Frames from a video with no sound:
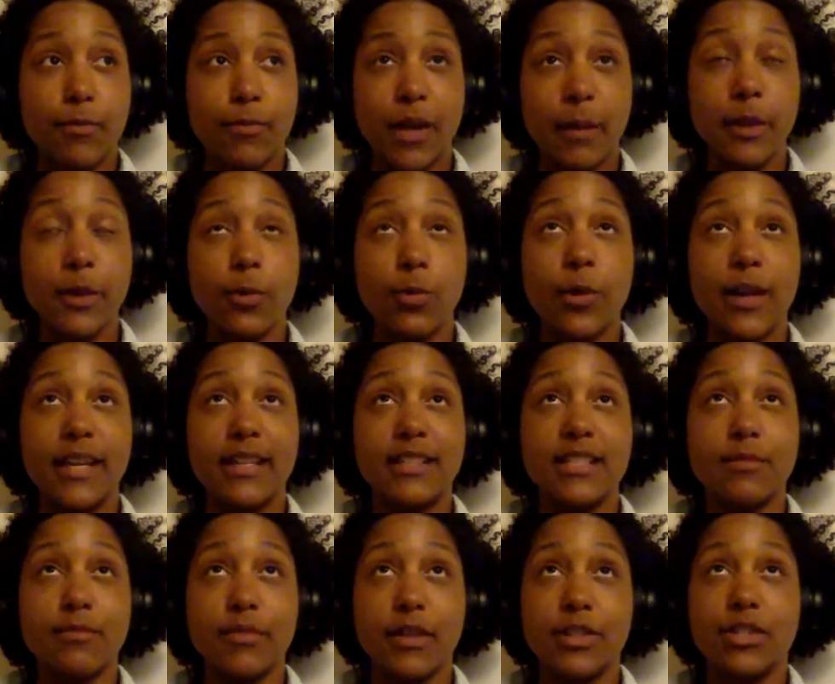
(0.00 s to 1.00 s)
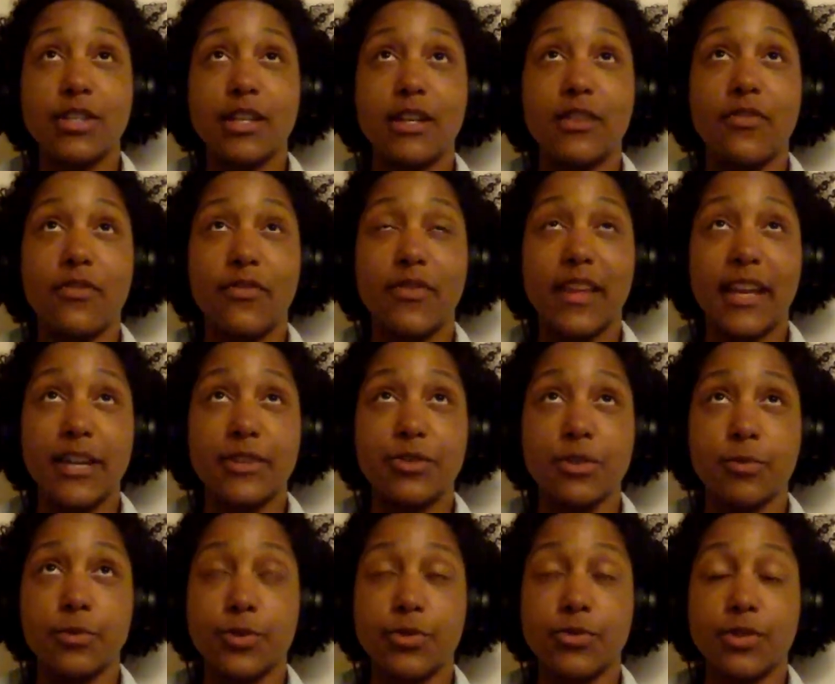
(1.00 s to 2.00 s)
probably weighed as much on that
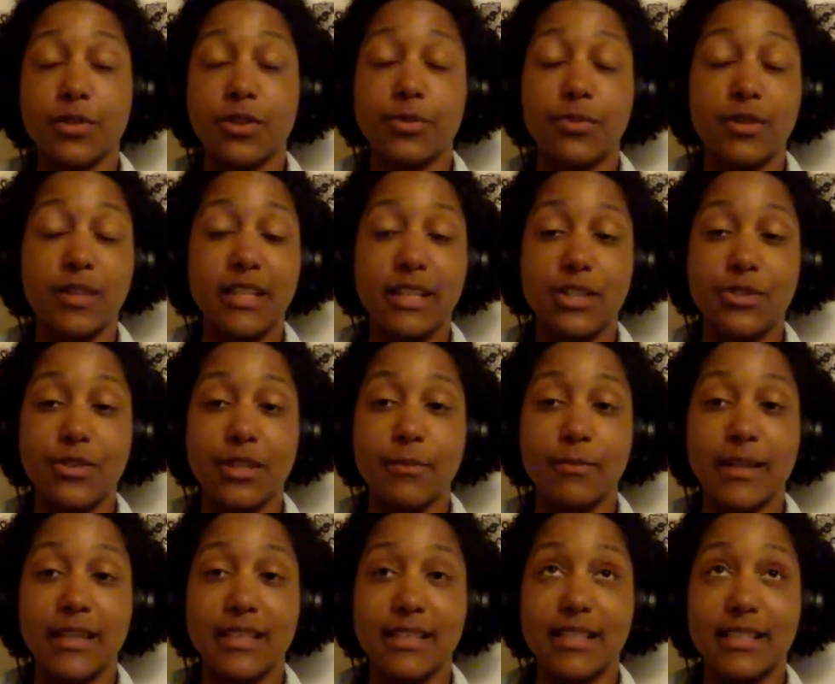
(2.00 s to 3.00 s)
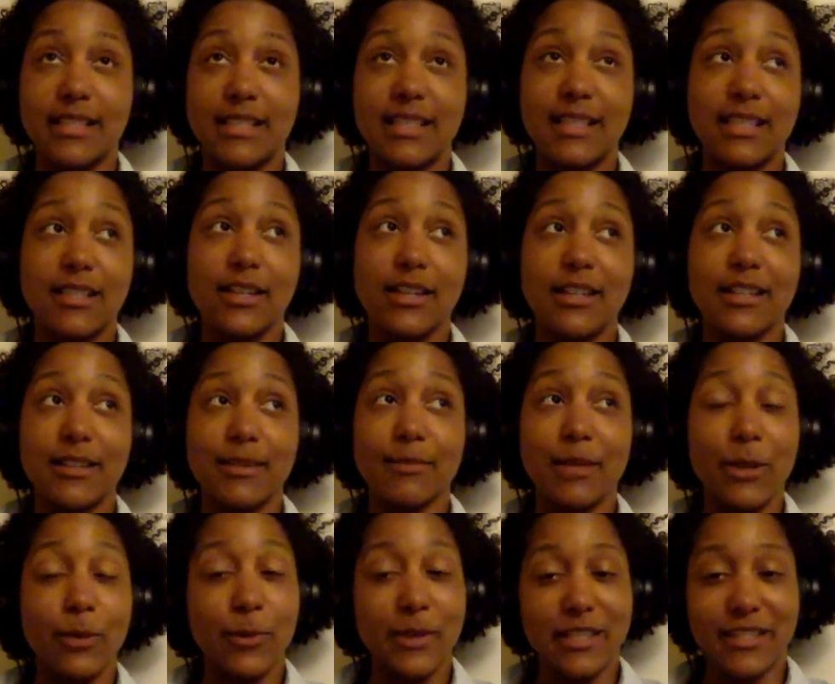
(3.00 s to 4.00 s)
trip, which was a 3 day trip, as it did on
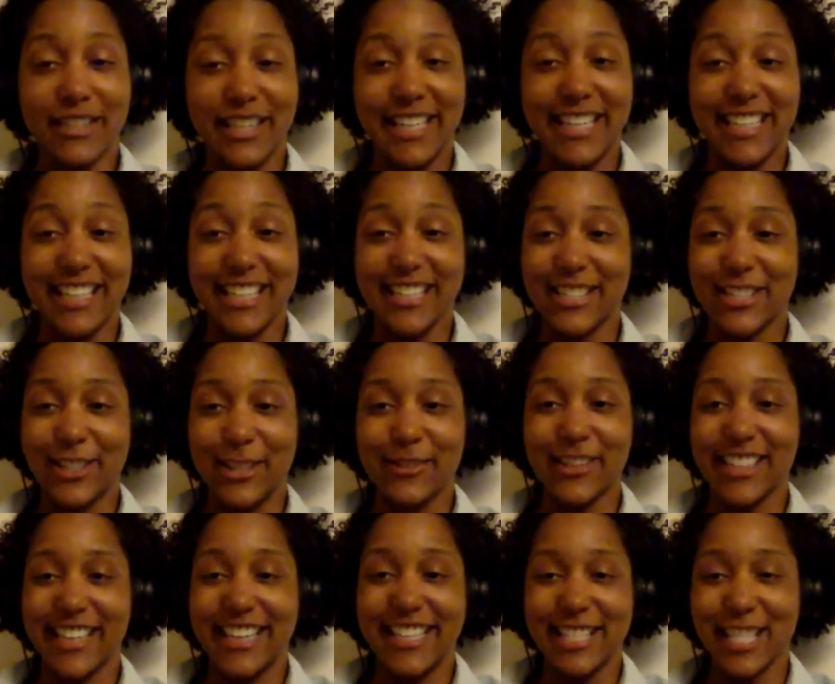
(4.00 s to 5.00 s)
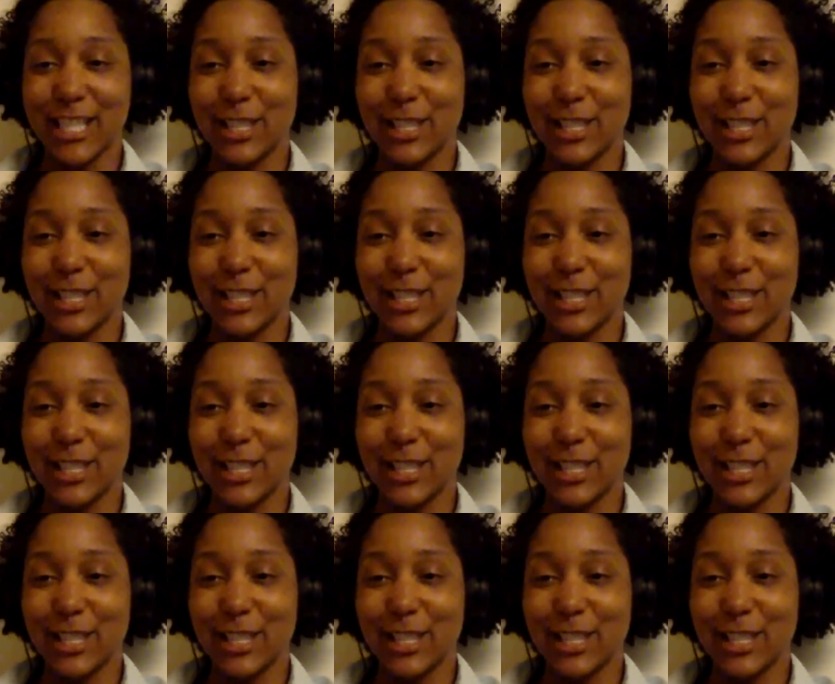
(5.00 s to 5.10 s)
my winter hiking trip that I